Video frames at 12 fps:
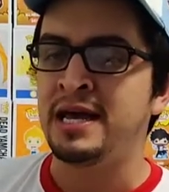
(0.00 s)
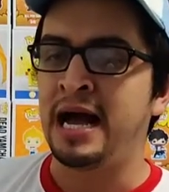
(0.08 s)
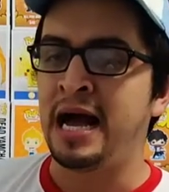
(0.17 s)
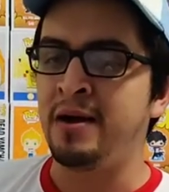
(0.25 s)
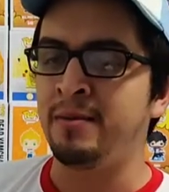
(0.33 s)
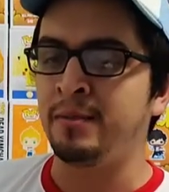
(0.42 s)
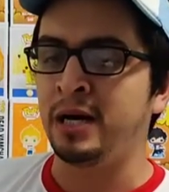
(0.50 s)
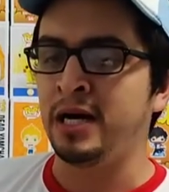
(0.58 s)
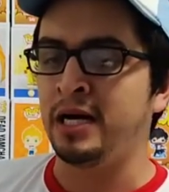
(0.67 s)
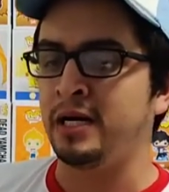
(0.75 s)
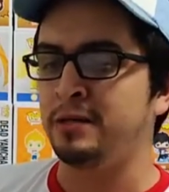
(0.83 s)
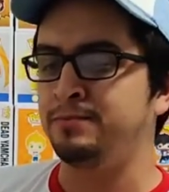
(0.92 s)
I'm
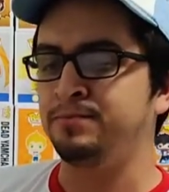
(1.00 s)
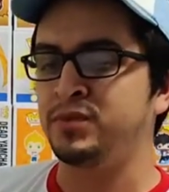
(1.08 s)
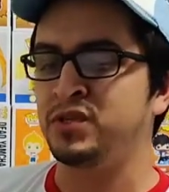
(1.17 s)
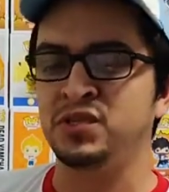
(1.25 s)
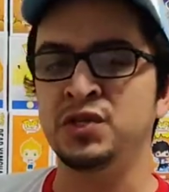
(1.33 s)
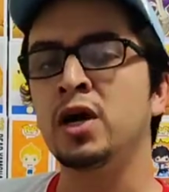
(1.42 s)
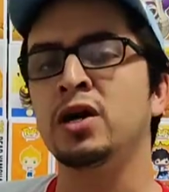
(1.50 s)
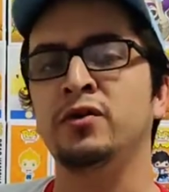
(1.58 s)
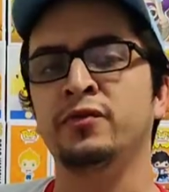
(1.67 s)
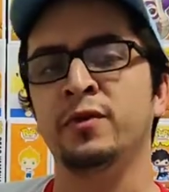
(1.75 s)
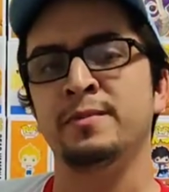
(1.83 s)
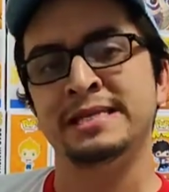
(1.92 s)
a sucker
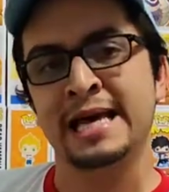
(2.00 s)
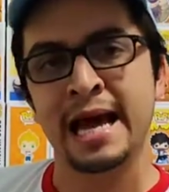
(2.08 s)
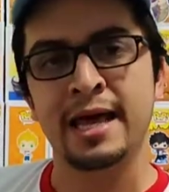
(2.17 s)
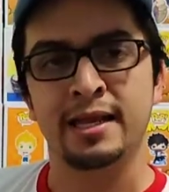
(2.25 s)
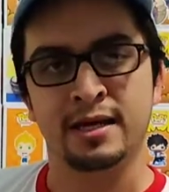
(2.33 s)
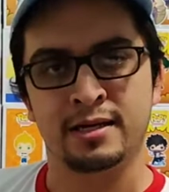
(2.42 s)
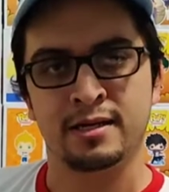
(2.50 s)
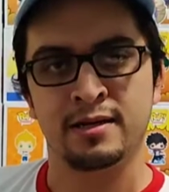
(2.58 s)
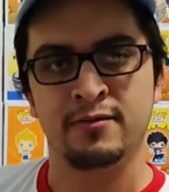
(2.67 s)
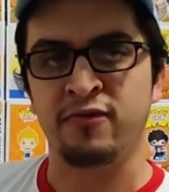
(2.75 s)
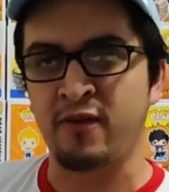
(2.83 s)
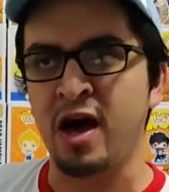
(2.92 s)
for metallic,
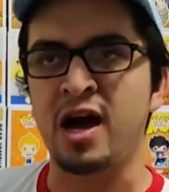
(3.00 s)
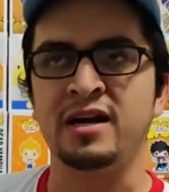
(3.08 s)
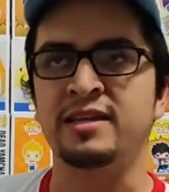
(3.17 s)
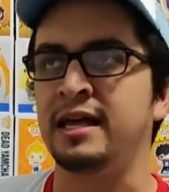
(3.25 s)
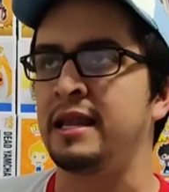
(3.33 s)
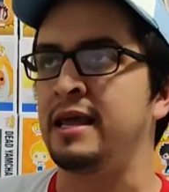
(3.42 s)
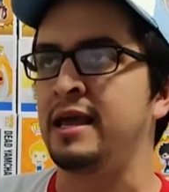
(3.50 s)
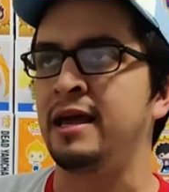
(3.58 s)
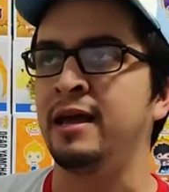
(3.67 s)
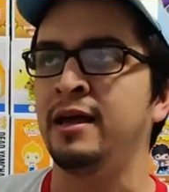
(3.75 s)
flocked, and